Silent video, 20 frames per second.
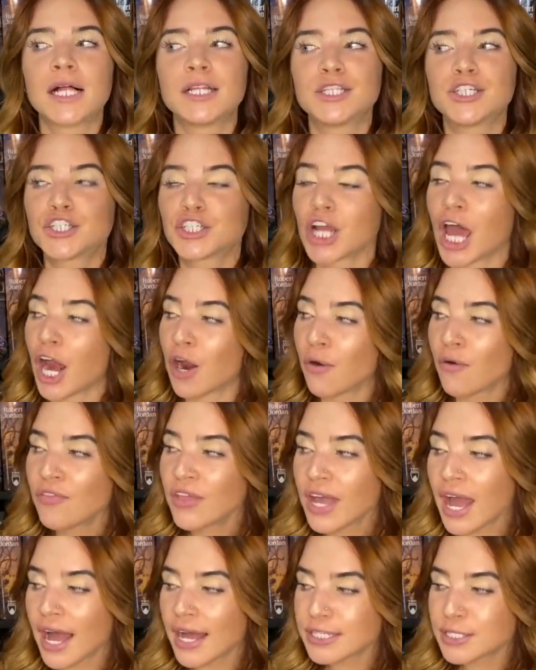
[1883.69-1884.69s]
The Shadow of the
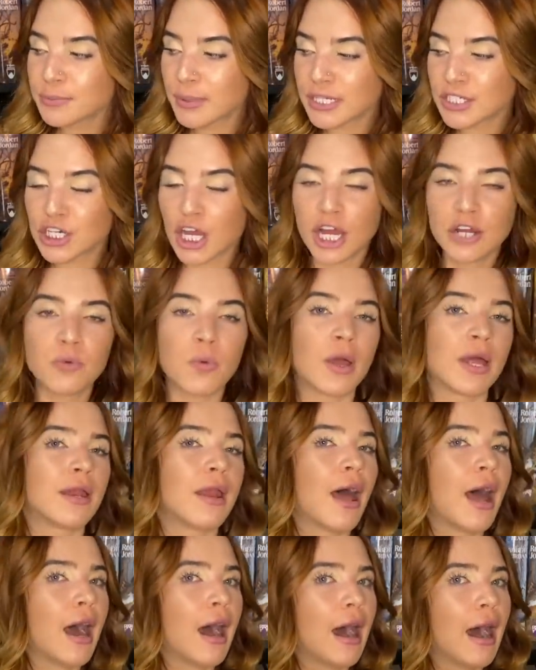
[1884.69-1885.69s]
Gods by John Gwynn.
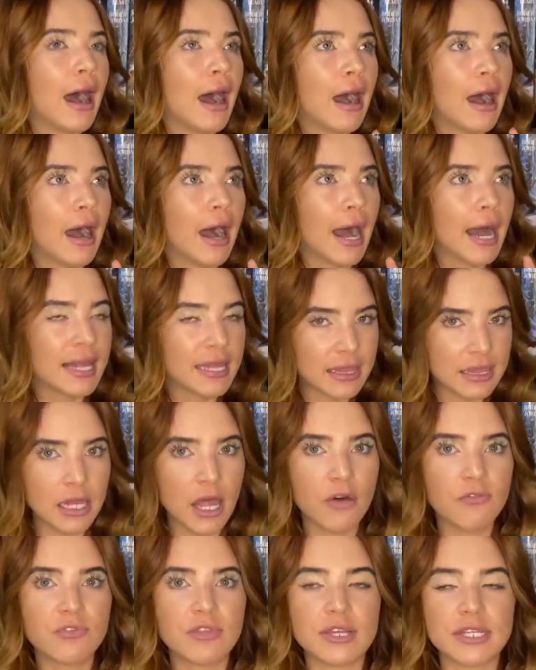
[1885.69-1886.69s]
I
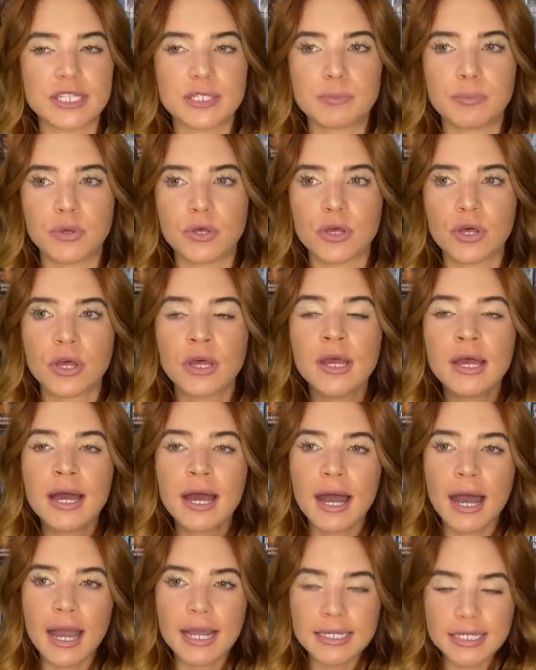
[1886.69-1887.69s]
loved this book.
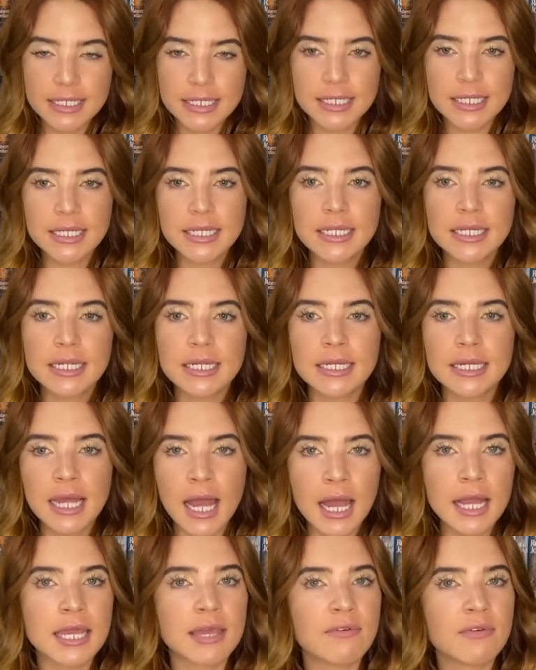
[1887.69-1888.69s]
I did
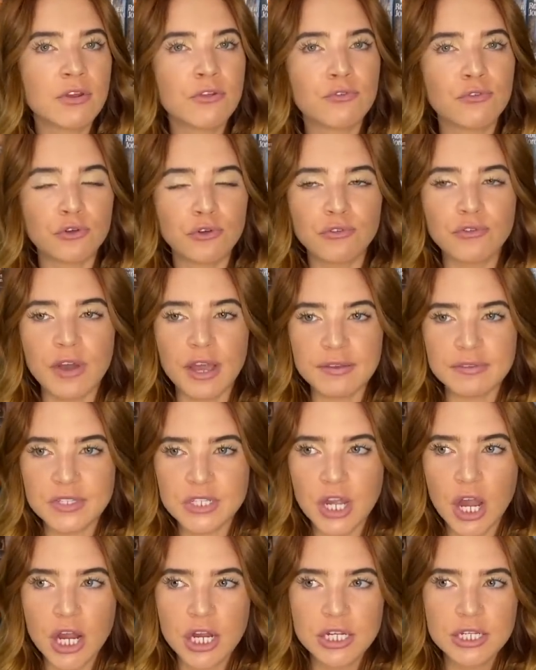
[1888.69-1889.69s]
not give it a full five
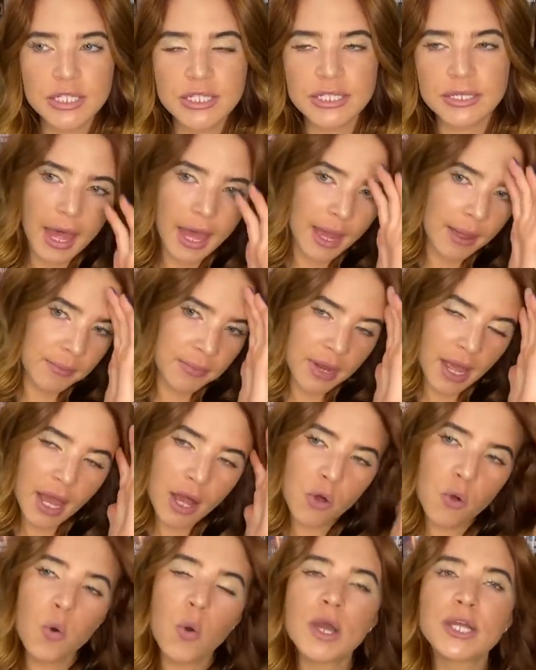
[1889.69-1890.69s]
stars. I'm
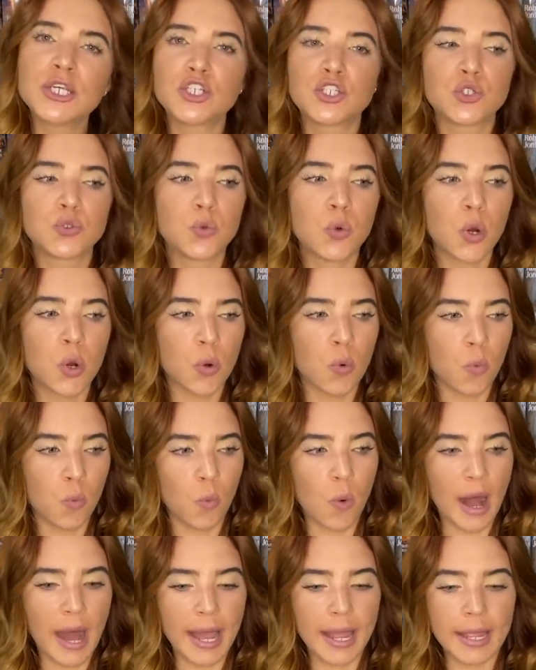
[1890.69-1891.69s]
not quite sure
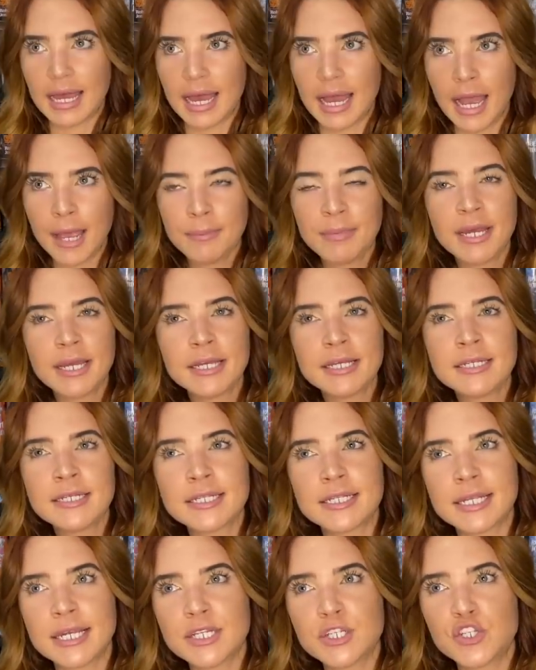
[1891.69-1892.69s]
why. I'm not going to
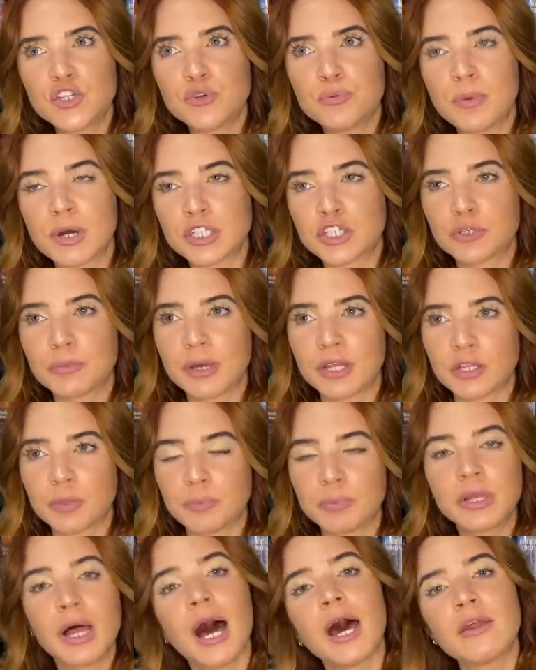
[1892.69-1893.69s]
say too much about the
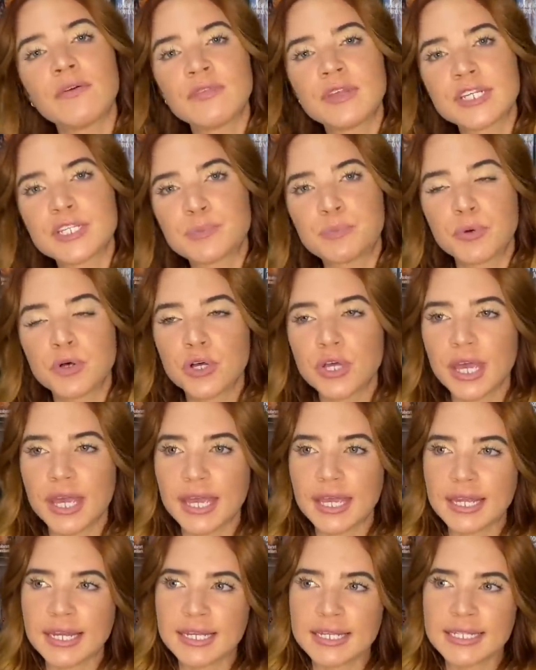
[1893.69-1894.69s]
plot of this book.
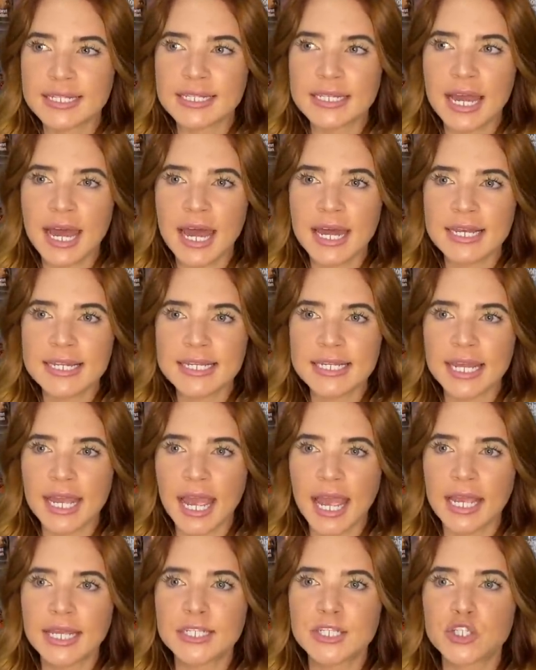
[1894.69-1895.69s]
It is not
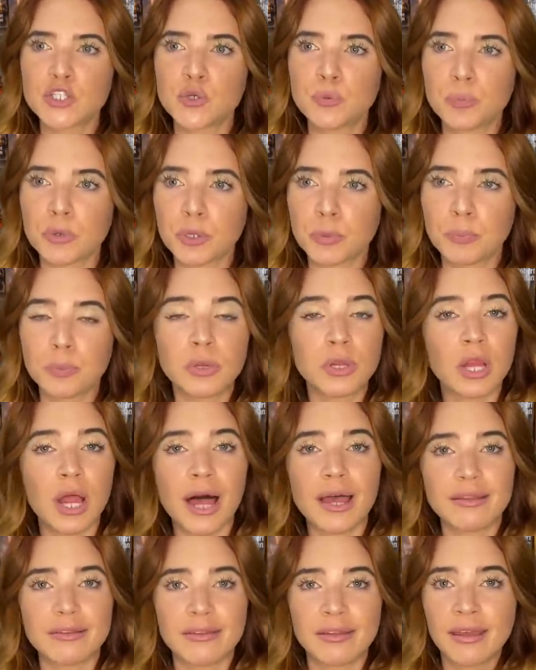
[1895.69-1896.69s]
a super
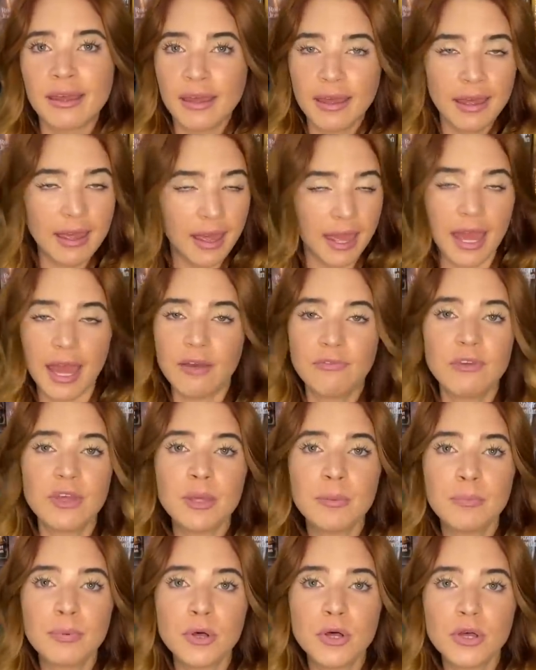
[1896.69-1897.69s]
plot
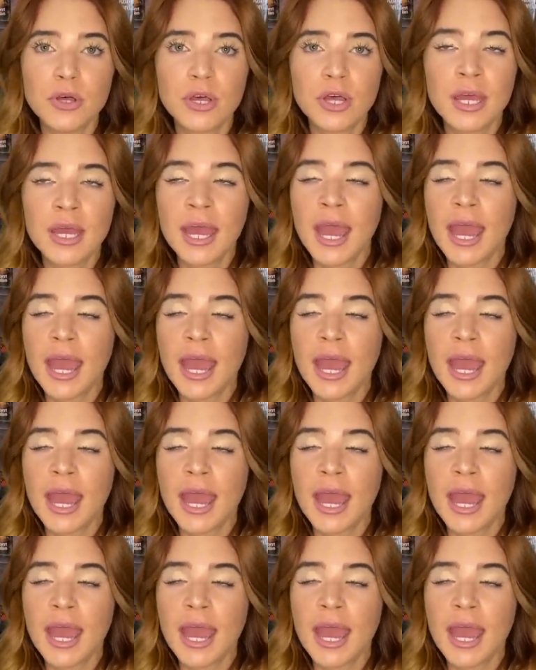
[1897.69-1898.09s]
heavy book.